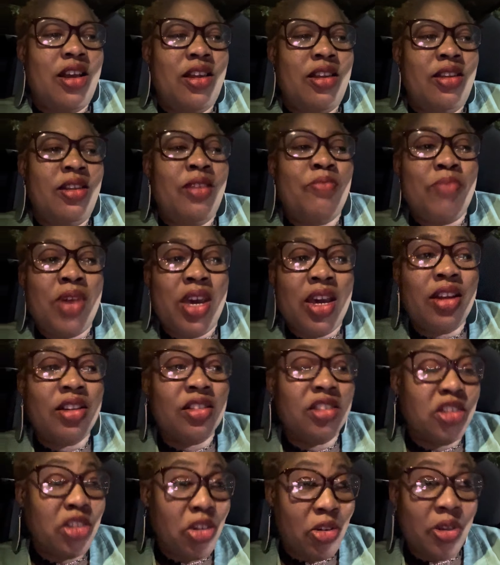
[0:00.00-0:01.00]
the
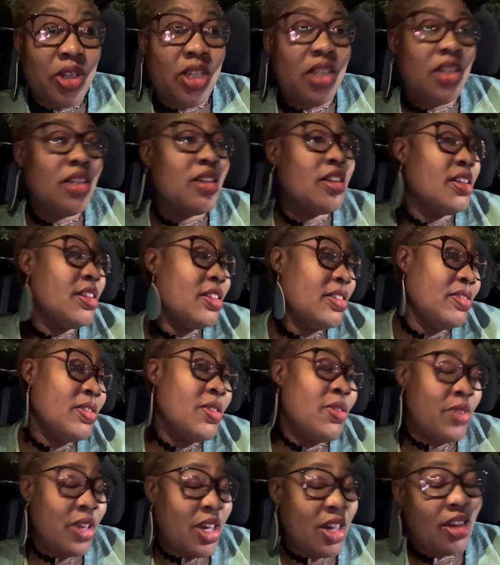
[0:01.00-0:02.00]
man dirty,
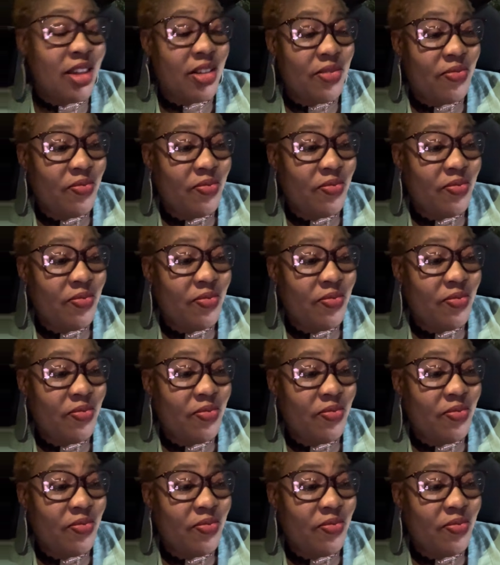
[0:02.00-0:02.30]
okay?